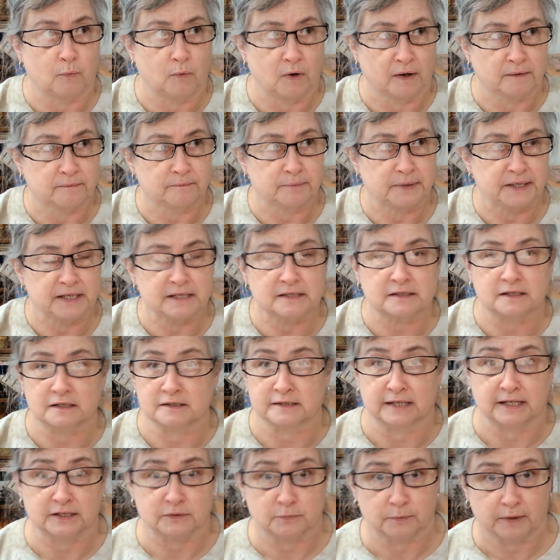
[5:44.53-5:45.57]
one piece because
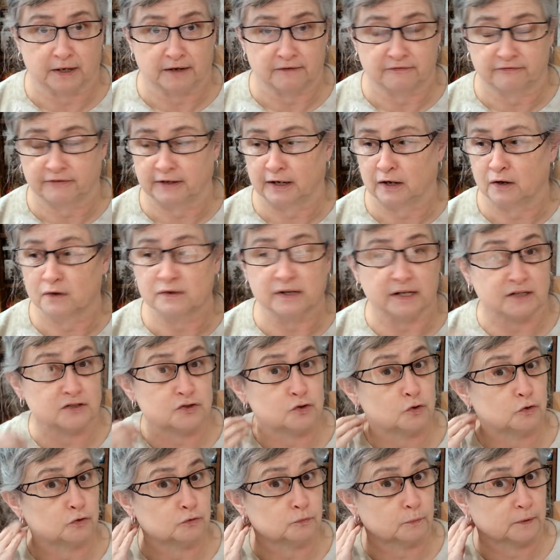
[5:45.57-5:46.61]
that's what I found. It
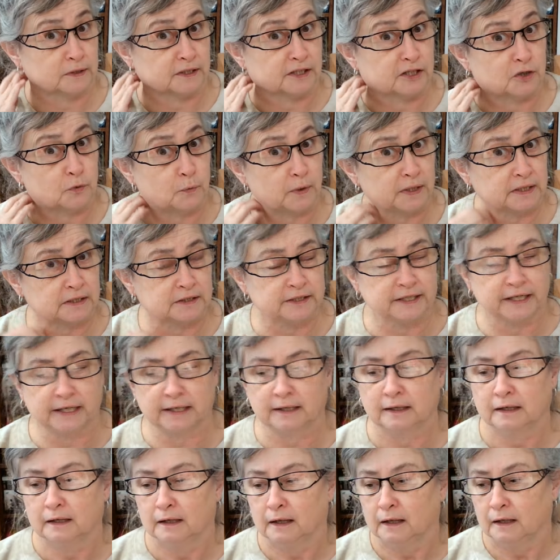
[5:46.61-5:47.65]
sold really quickly.